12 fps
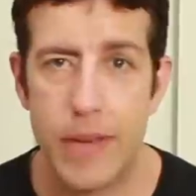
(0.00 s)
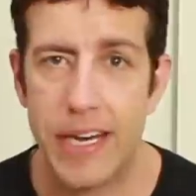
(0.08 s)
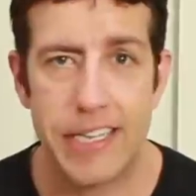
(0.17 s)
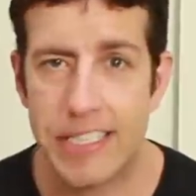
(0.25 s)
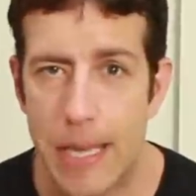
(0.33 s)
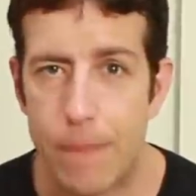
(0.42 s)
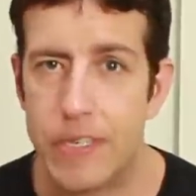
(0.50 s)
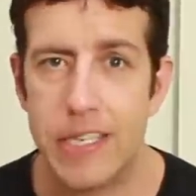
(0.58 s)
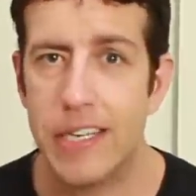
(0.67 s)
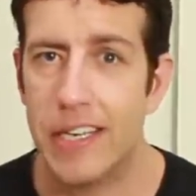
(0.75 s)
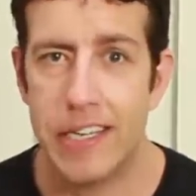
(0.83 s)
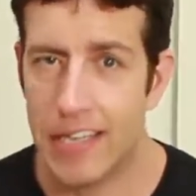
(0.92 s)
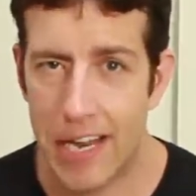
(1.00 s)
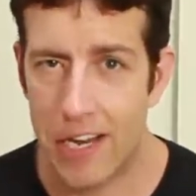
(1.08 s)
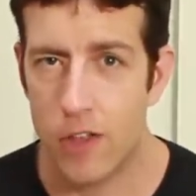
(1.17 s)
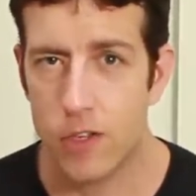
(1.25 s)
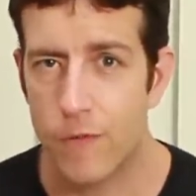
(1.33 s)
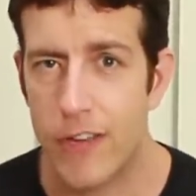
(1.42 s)
been accepted into
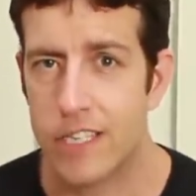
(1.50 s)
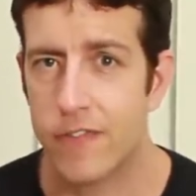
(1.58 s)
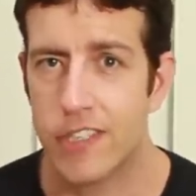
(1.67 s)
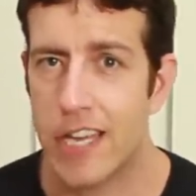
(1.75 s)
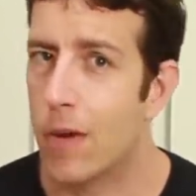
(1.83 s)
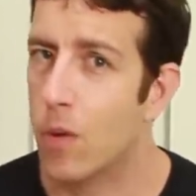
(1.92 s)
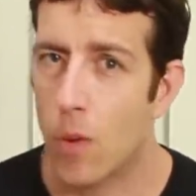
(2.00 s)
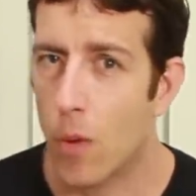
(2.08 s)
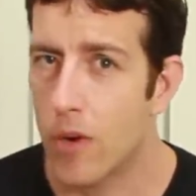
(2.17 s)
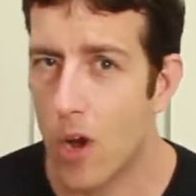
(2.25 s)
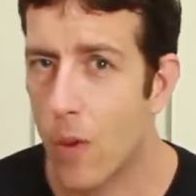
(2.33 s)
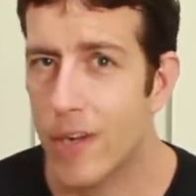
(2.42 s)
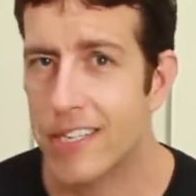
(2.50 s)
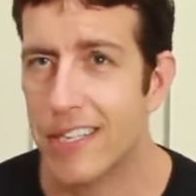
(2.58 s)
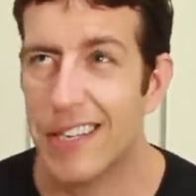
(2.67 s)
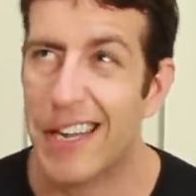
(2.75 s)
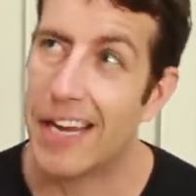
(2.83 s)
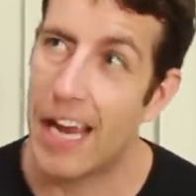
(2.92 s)
any of those festivals yet. We won't know
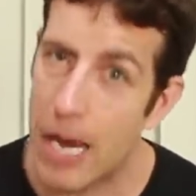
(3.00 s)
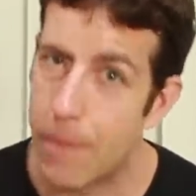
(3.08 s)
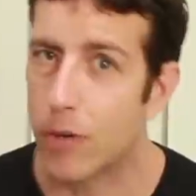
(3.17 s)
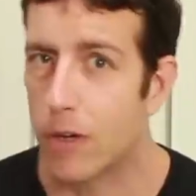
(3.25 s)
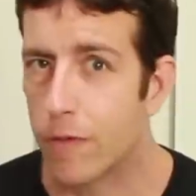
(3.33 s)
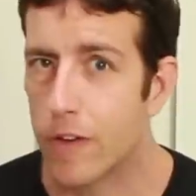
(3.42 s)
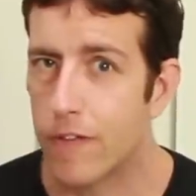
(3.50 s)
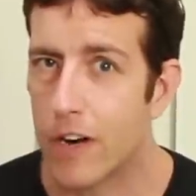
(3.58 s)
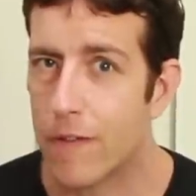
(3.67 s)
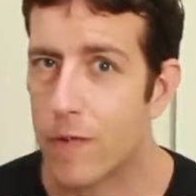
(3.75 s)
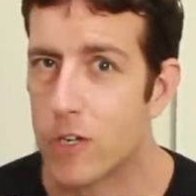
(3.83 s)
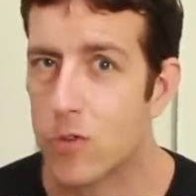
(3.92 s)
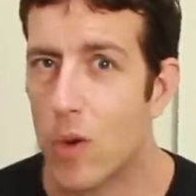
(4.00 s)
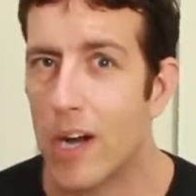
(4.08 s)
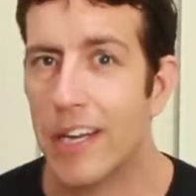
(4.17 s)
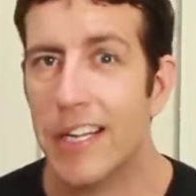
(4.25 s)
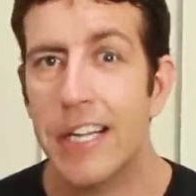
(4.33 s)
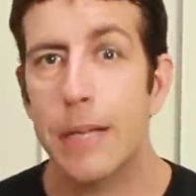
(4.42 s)
until like April for the very first
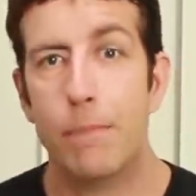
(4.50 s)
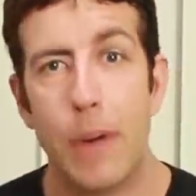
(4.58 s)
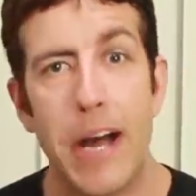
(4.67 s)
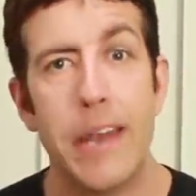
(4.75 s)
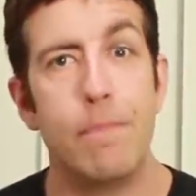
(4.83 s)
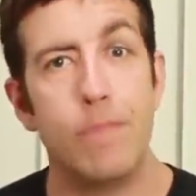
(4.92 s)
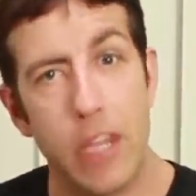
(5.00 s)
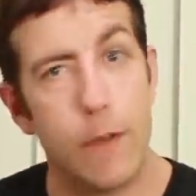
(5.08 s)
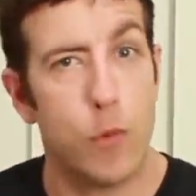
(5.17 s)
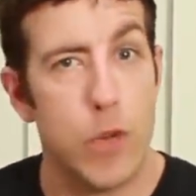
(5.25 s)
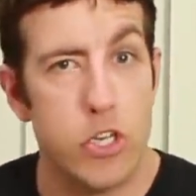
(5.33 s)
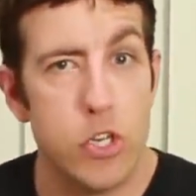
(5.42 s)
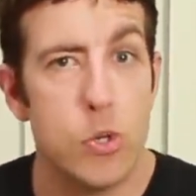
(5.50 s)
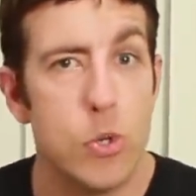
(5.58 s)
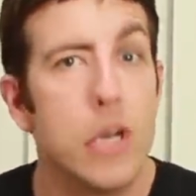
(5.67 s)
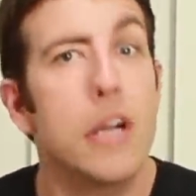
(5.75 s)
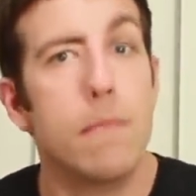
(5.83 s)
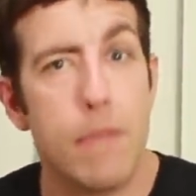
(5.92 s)
one, but if we
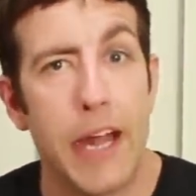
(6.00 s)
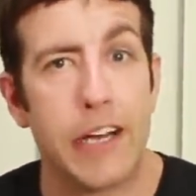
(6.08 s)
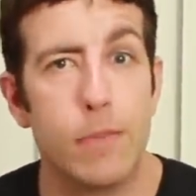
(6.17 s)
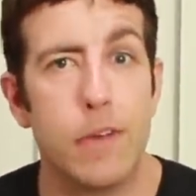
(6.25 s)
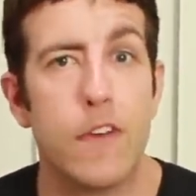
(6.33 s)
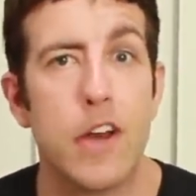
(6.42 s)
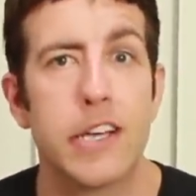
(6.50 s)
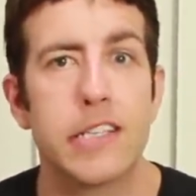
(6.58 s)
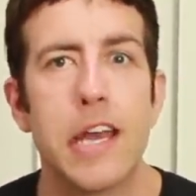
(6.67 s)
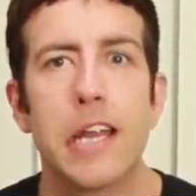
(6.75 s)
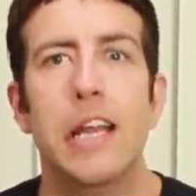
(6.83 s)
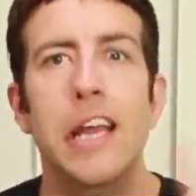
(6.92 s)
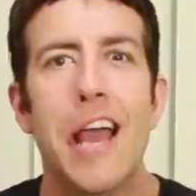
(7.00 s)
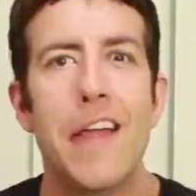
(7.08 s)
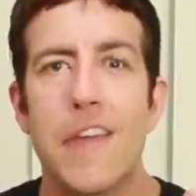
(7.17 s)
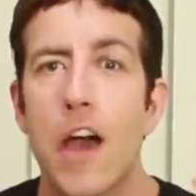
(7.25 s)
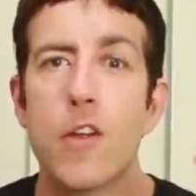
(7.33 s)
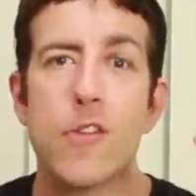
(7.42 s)
do, that could be very exciting.
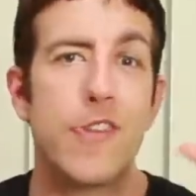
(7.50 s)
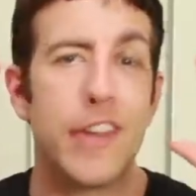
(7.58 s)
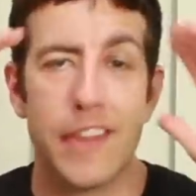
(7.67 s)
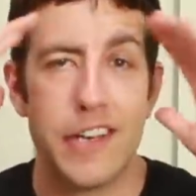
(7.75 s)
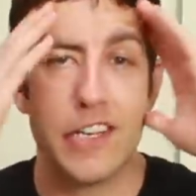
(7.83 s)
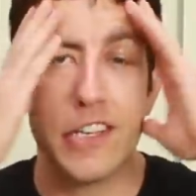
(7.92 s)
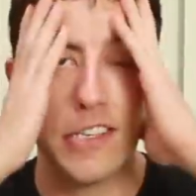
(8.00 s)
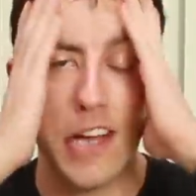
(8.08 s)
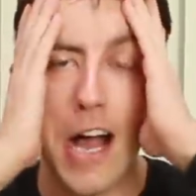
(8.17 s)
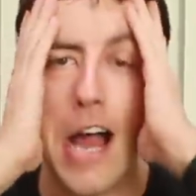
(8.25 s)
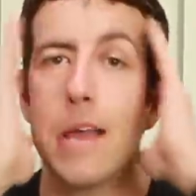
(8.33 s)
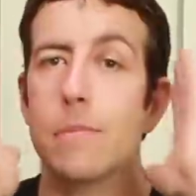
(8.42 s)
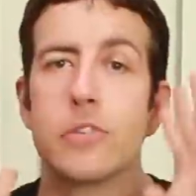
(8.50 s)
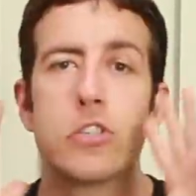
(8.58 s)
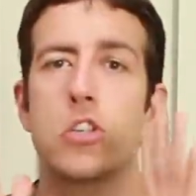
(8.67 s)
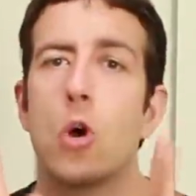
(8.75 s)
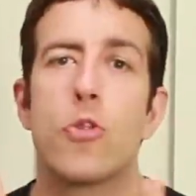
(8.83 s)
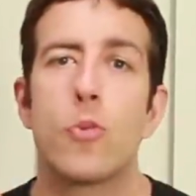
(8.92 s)
And the other thing that just I am
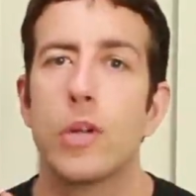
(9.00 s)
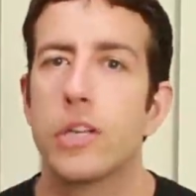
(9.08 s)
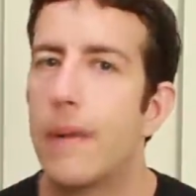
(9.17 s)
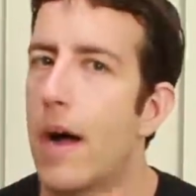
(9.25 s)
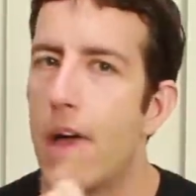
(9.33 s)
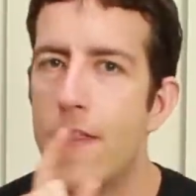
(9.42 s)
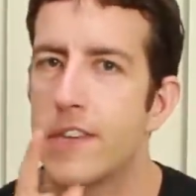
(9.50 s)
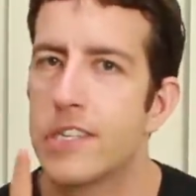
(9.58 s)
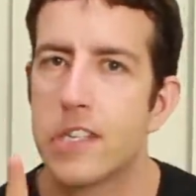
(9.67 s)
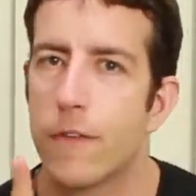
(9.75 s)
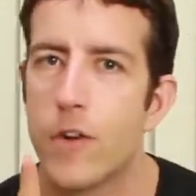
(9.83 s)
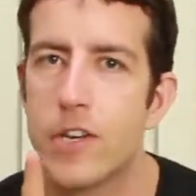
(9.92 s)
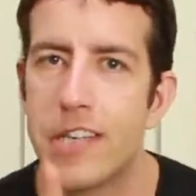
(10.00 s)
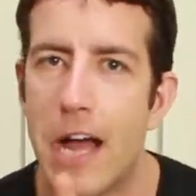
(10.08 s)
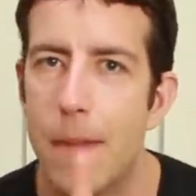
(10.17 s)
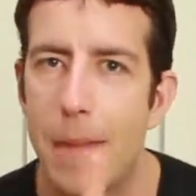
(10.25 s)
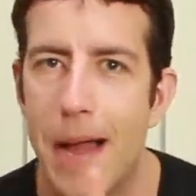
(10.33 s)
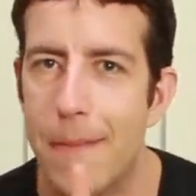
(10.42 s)
so thrilled about, and this is the first
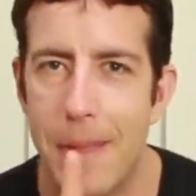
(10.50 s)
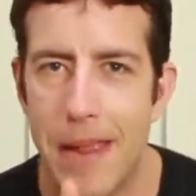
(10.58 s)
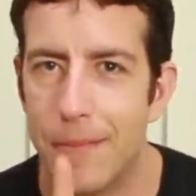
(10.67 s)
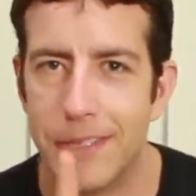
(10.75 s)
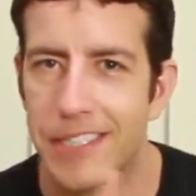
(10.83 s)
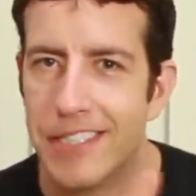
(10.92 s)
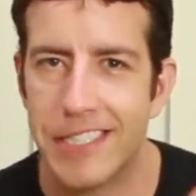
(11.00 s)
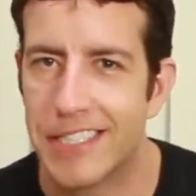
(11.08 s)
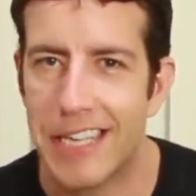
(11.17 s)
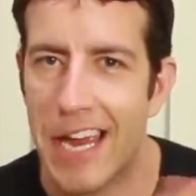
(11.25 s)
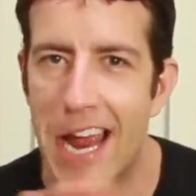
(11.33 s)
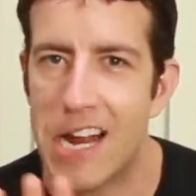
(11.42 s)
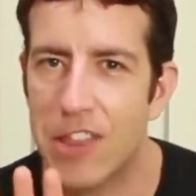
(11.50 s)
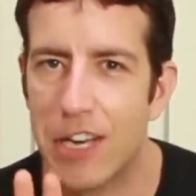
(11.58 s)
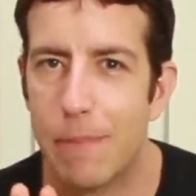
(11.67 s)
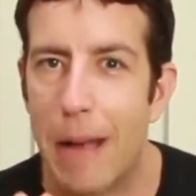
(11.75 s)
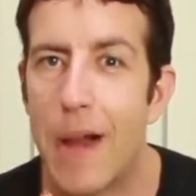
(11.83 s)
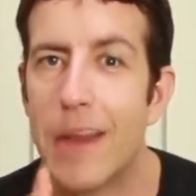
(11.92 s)
time I'm able to just say
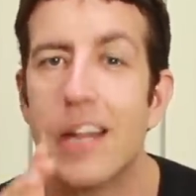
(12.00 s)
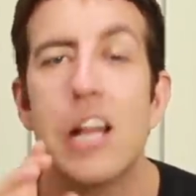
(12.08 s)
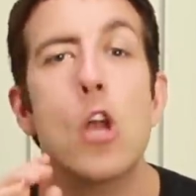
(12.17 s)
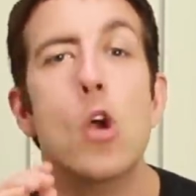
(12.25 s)
anything about it,